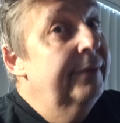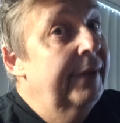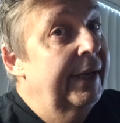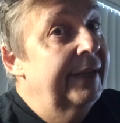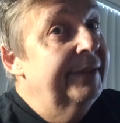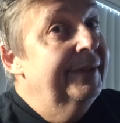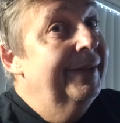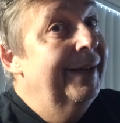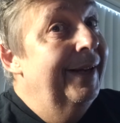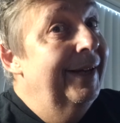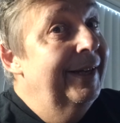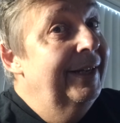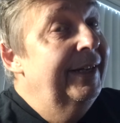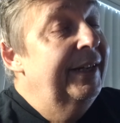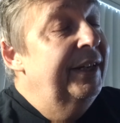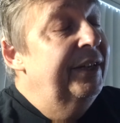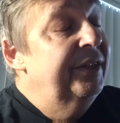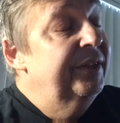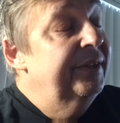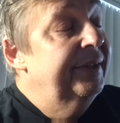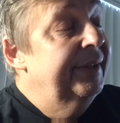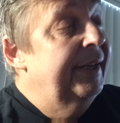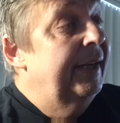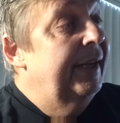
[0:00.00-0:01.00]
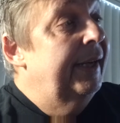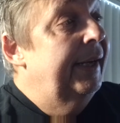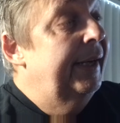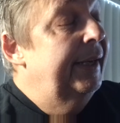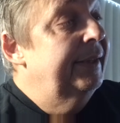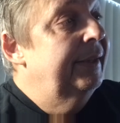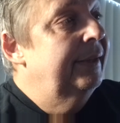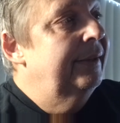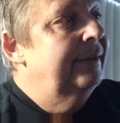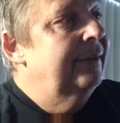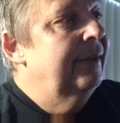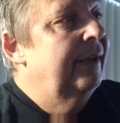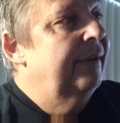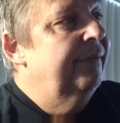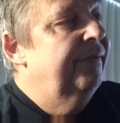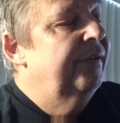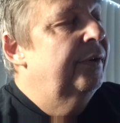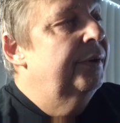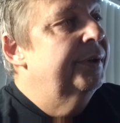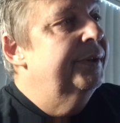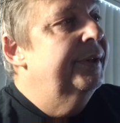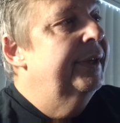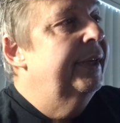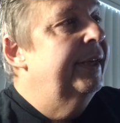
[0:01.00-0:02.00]
a tiny size. It's not
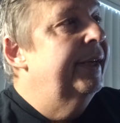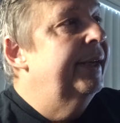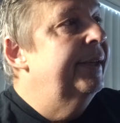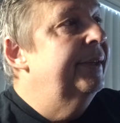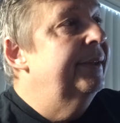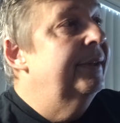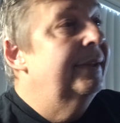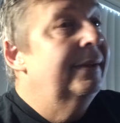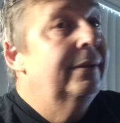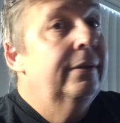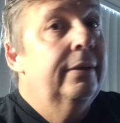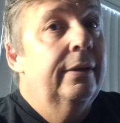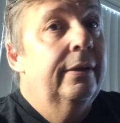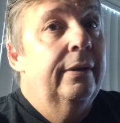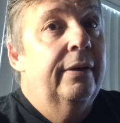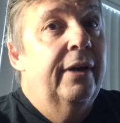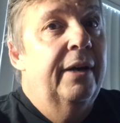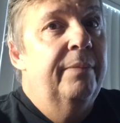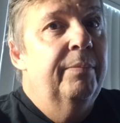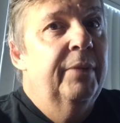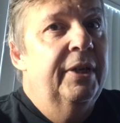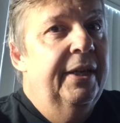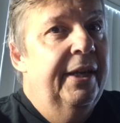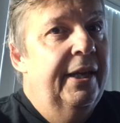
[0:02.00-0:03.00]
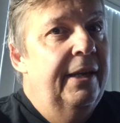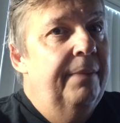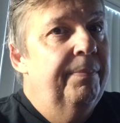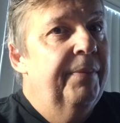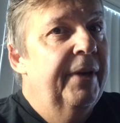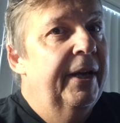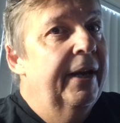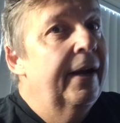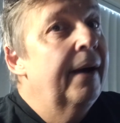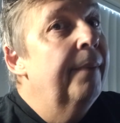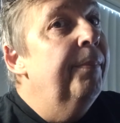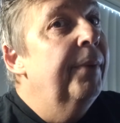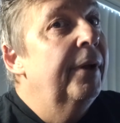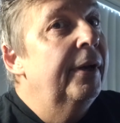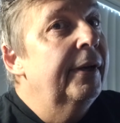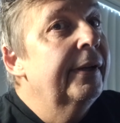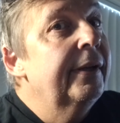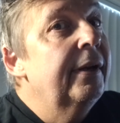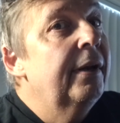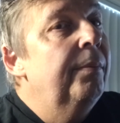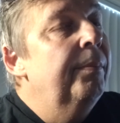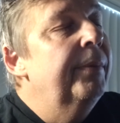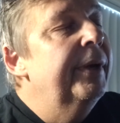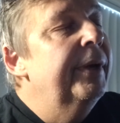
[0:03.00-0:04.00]
full size. And, you know, I've been keeping up a
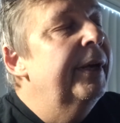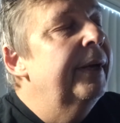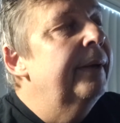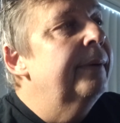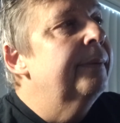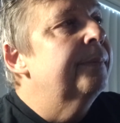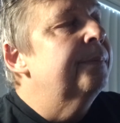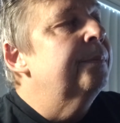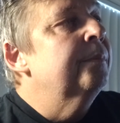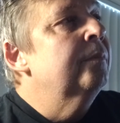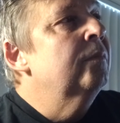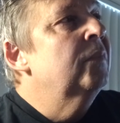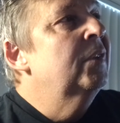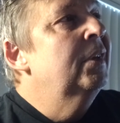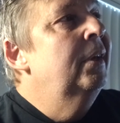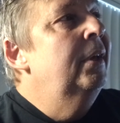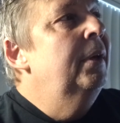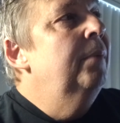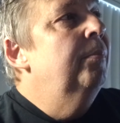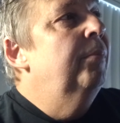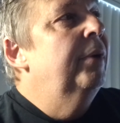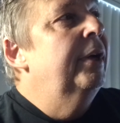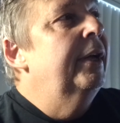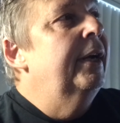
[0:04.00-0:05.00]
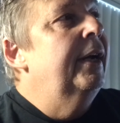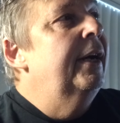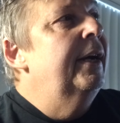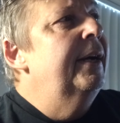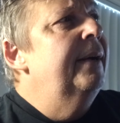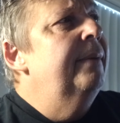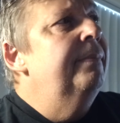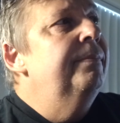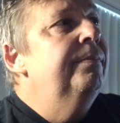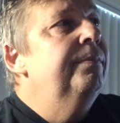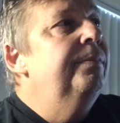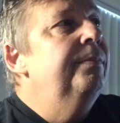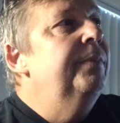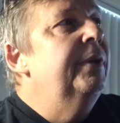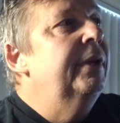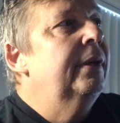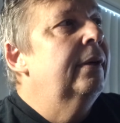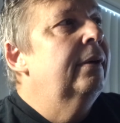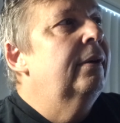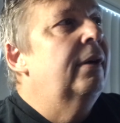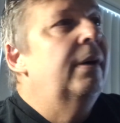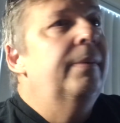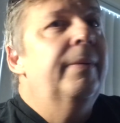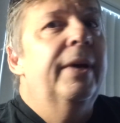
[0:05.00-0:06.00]
little bit. But I'm
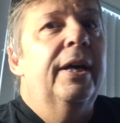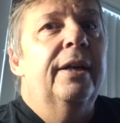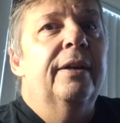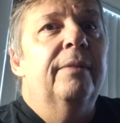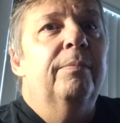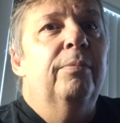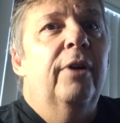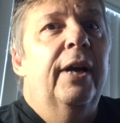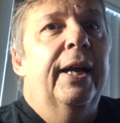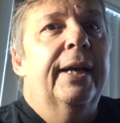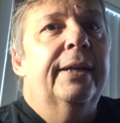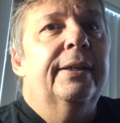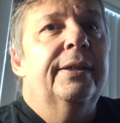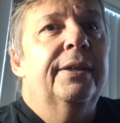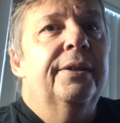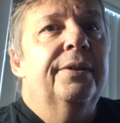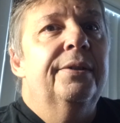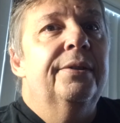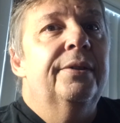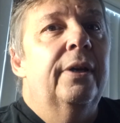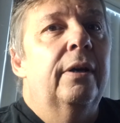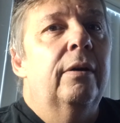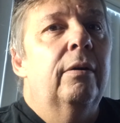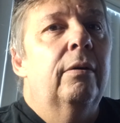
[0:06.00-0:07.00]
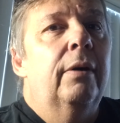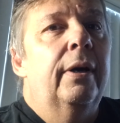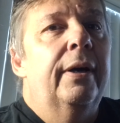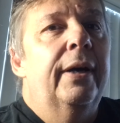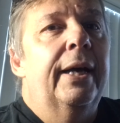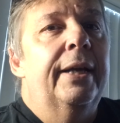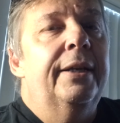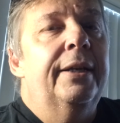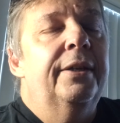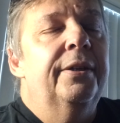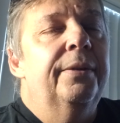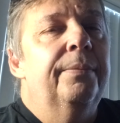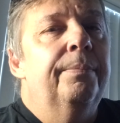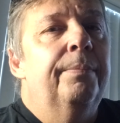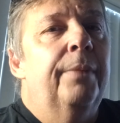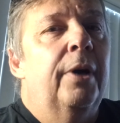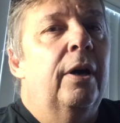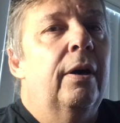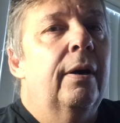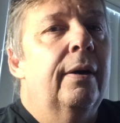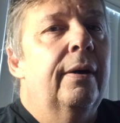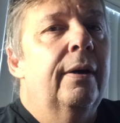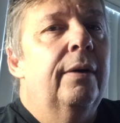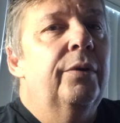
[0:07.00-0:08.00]
out of practice. So I had to
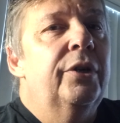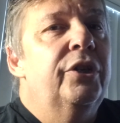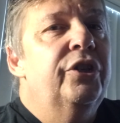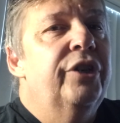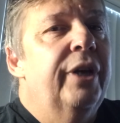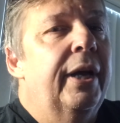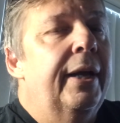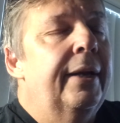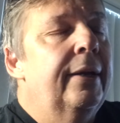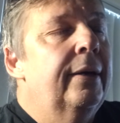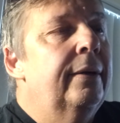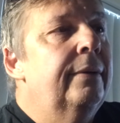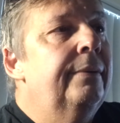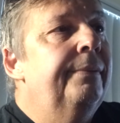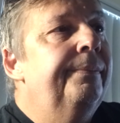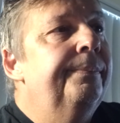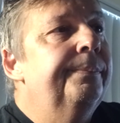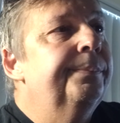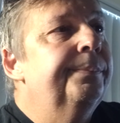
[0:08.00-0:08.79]
borrow a cello